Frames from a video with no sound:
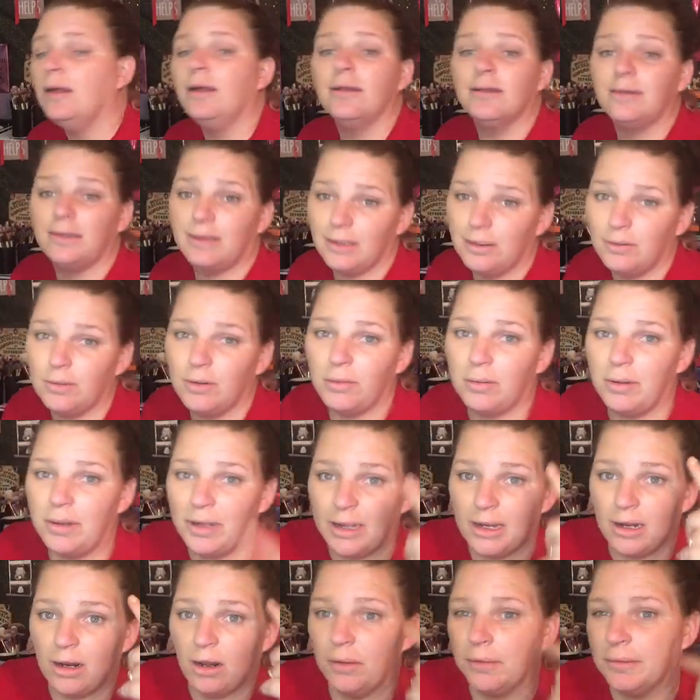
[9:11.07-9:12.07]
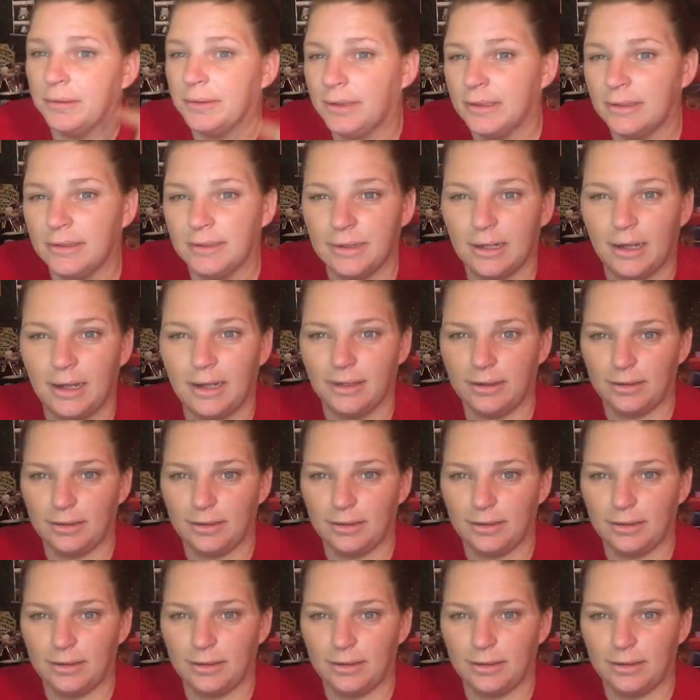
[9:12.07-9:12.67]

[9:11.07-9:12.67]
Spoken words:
See what we get on this side.